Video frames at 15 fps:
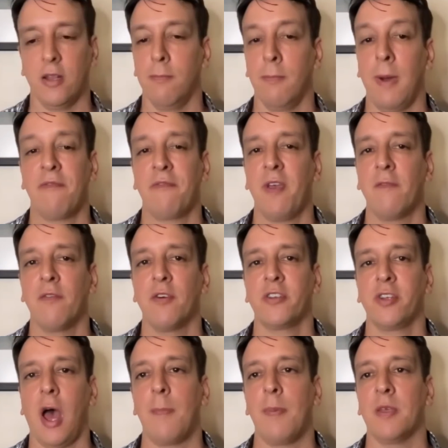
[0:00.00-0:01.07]
My favorite
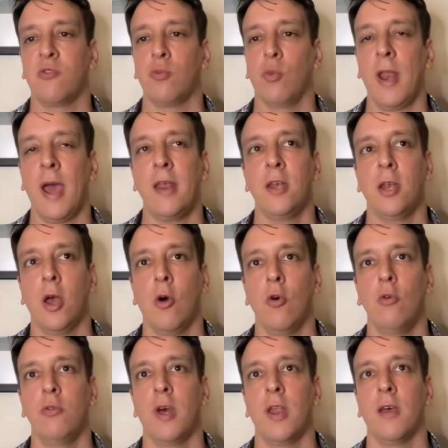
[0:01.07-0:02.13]
topics when I
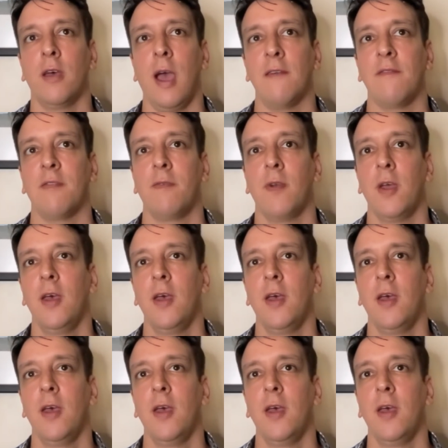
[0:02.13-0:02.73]
know that I have a